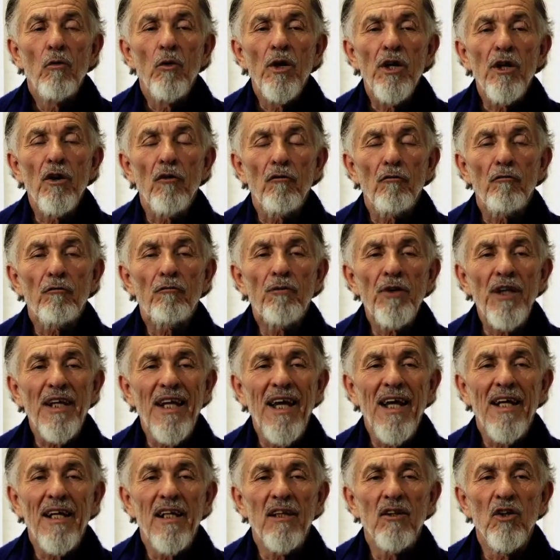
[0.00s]
We don't
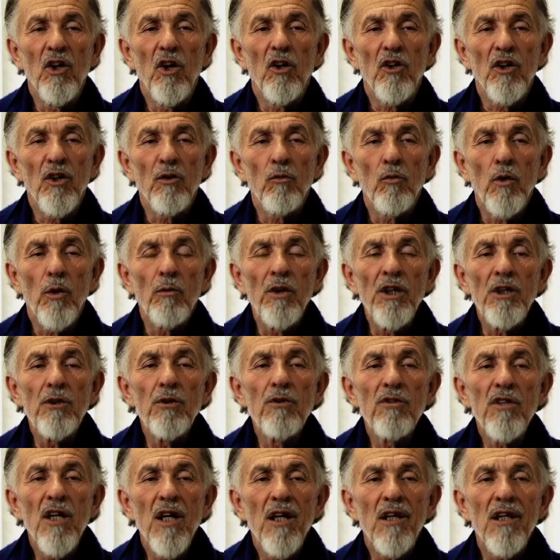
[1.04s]
fit any longer. When we
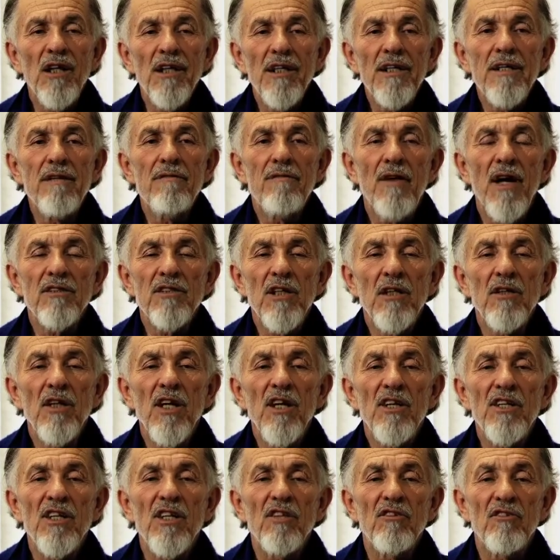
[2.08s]
do not live as
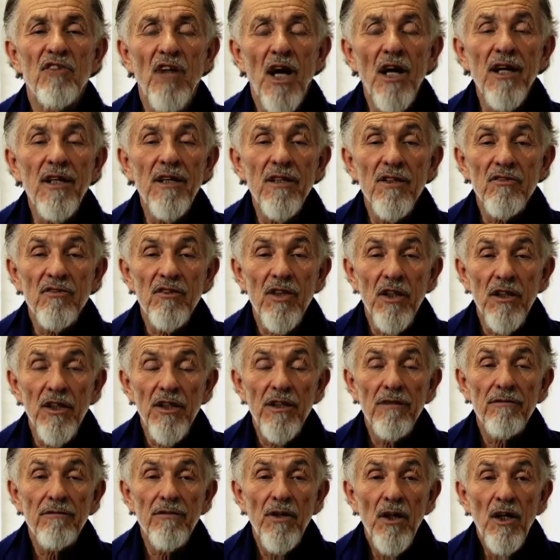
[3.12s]
Allah designed us to
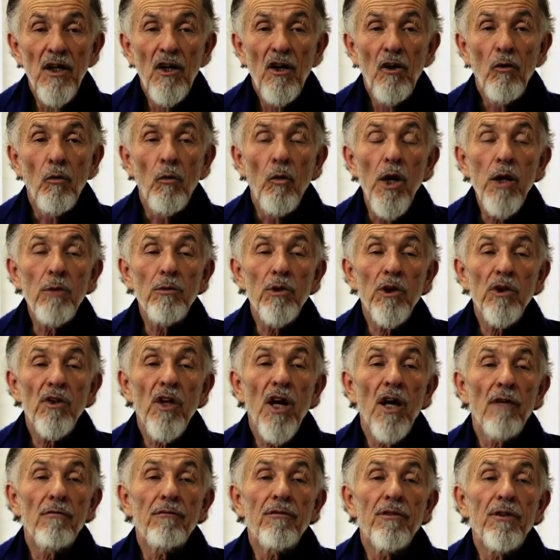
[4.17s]
live, we will
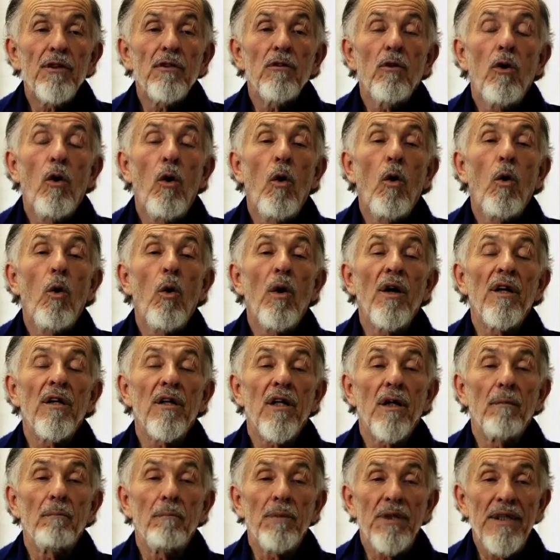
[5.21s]
not feel whole
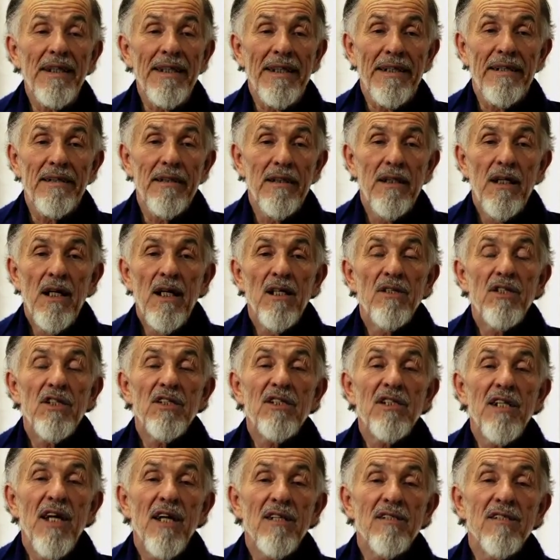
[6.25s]
and complete.
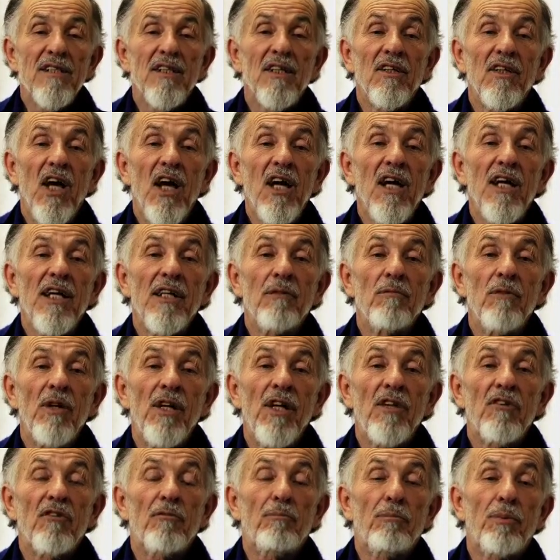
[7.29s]
Just as the lion,
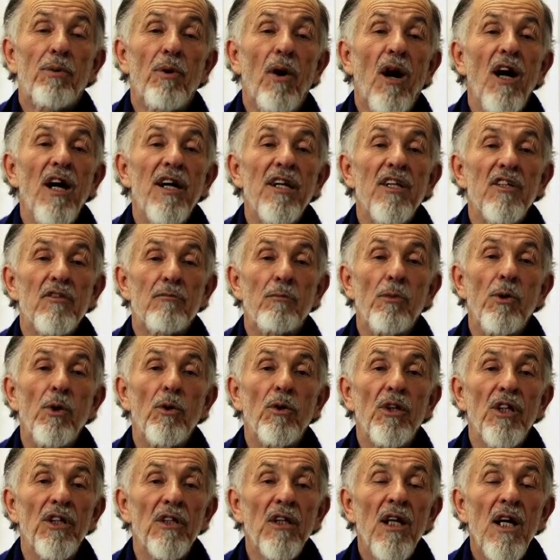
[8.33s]
when its pride is
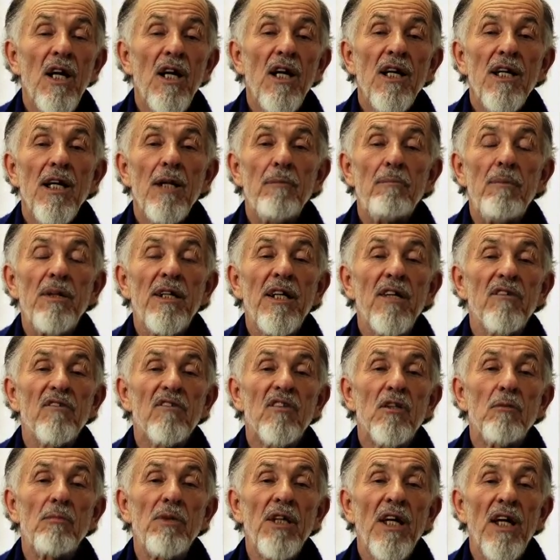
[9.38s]
broken, it
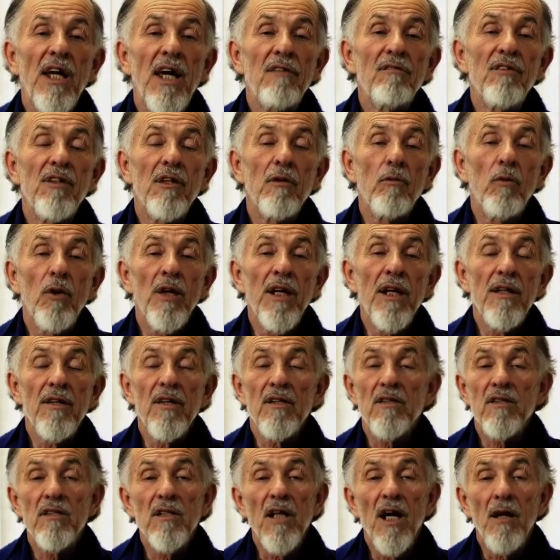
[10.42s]
begins to behave in a way
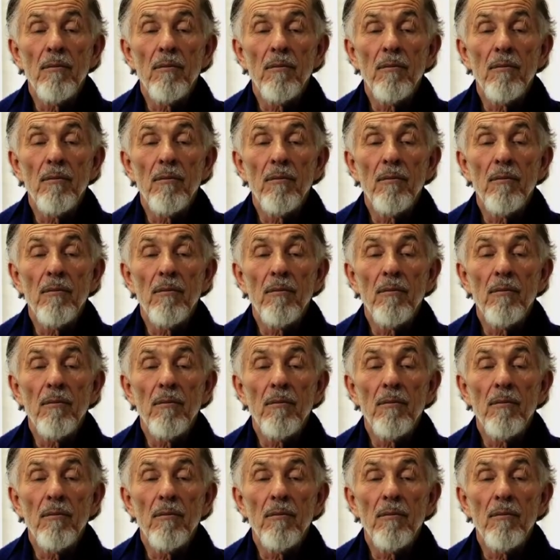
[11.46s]
that